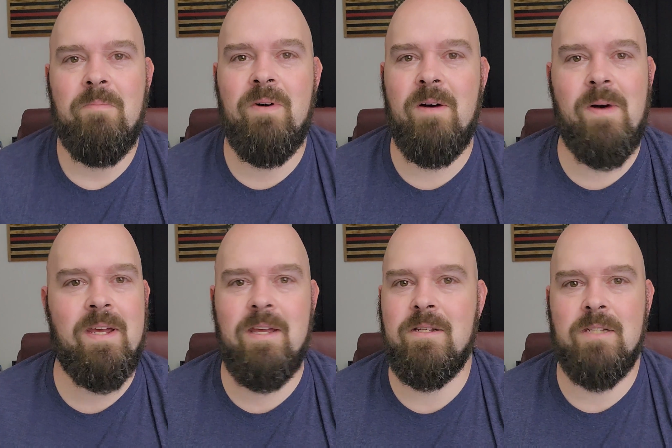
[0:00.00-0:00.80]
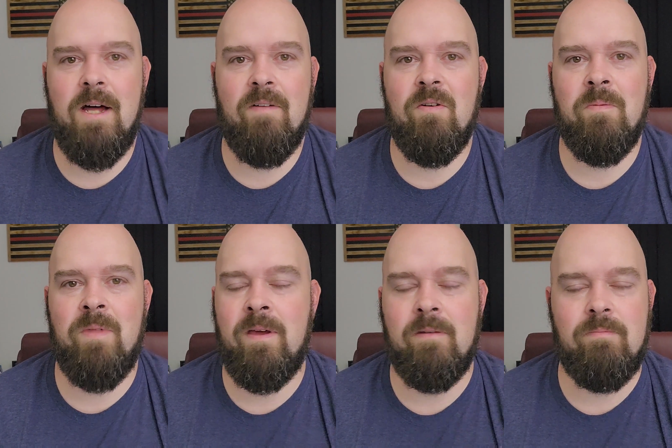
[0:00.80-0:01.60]
But my kids love them.
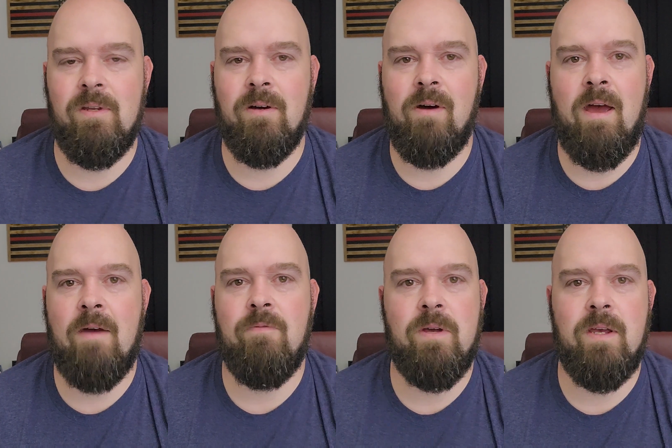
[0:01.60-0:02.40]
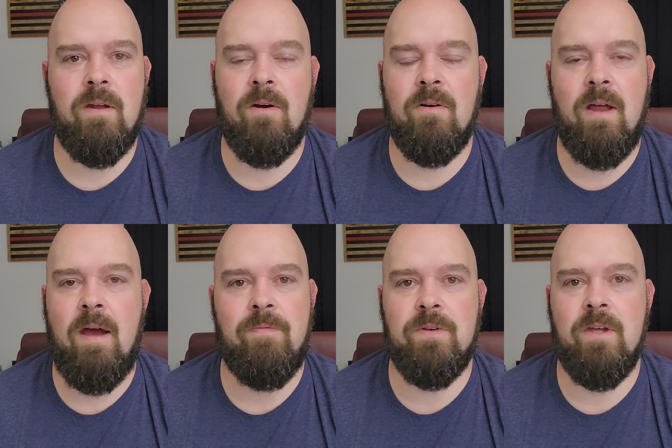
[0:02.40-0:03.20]
They, halfway get hurt
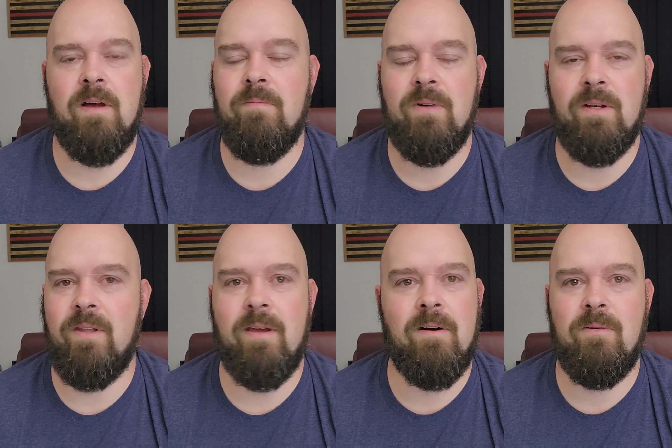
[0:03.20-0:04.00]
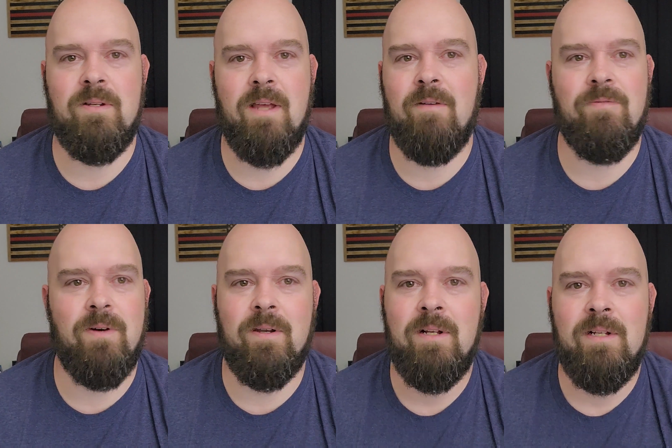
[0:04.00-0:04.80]
half the time, but they always have
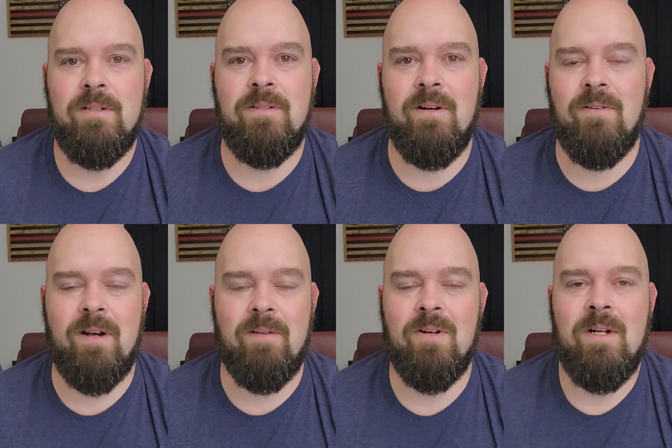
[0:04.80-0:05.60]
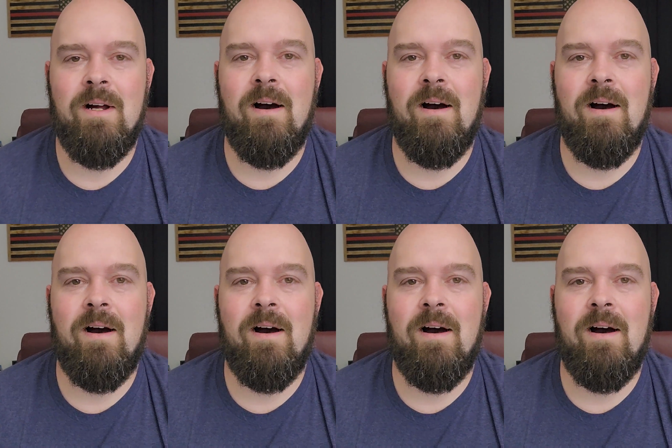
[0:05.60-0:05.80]
fun. So whatever.